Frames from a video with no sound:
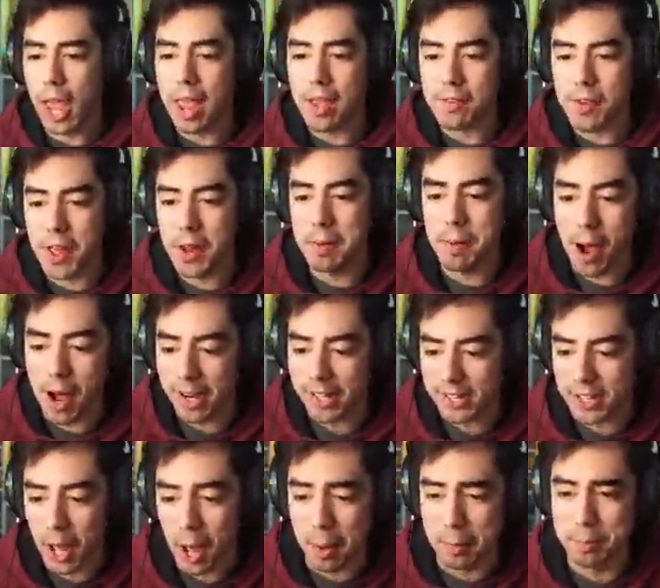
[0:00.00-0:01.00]
David
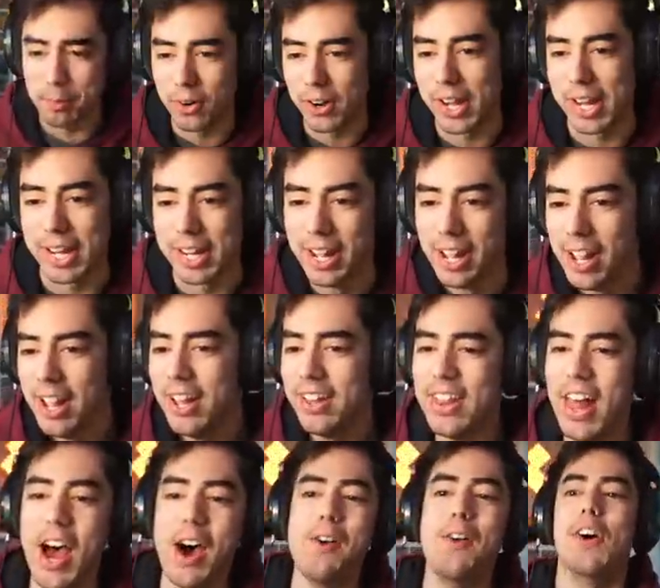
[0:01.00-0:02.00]
Montgomery.
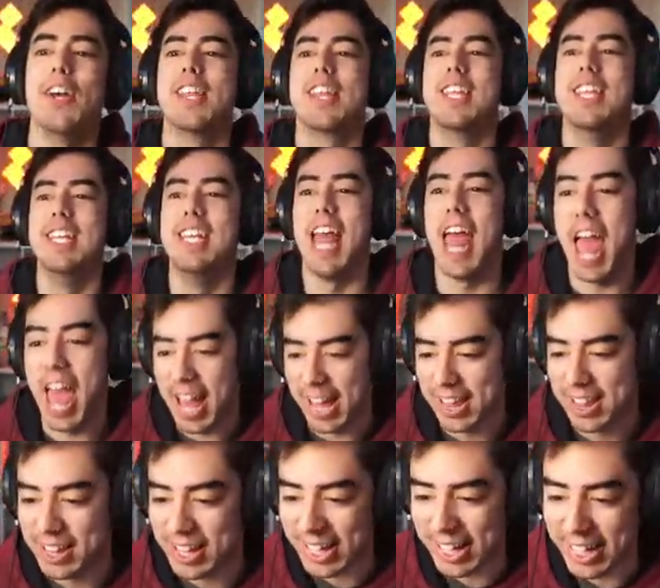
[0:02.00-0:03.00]
That was
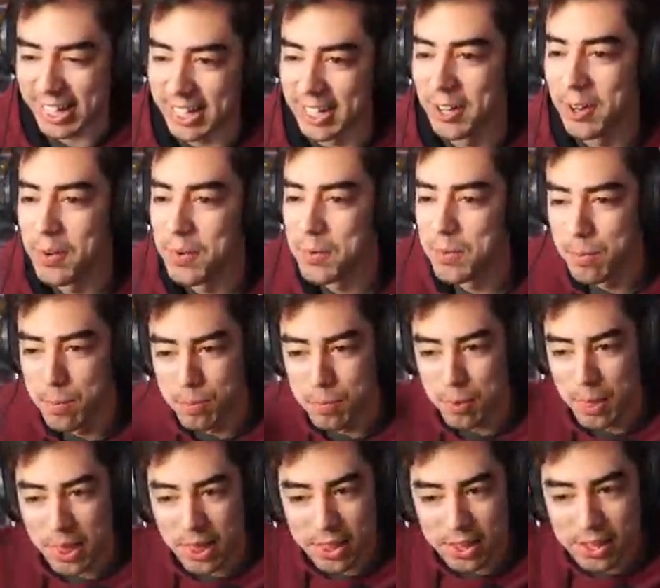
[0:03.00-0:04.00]
nasty.
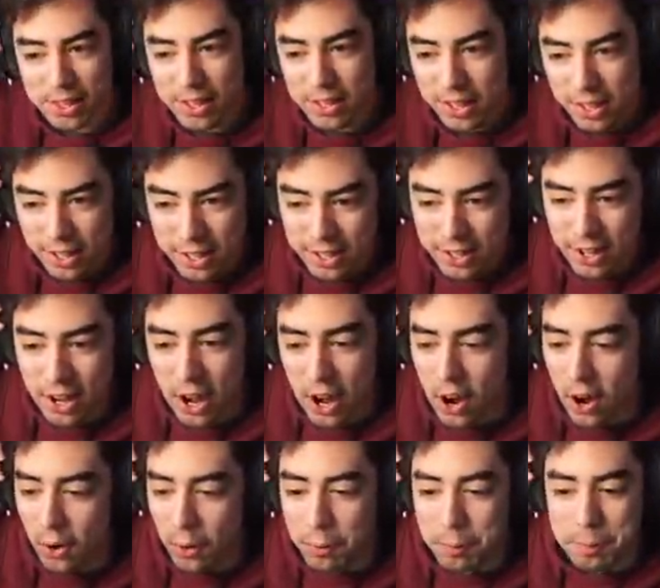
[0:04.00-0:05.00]

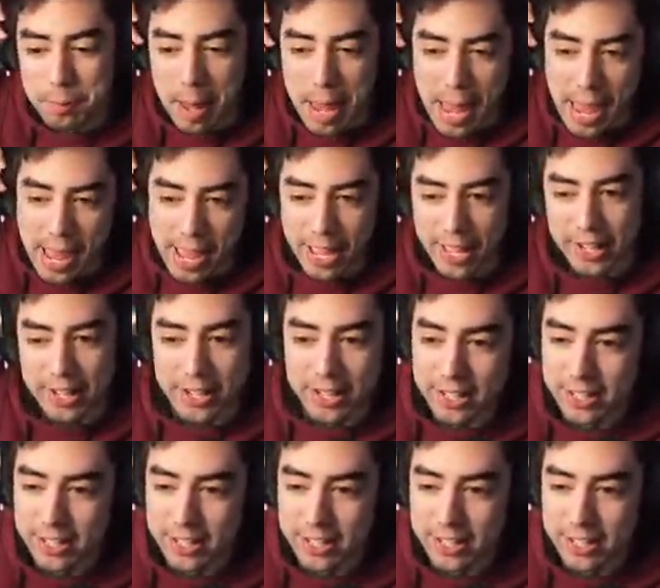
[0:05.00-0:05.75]
Oh, man.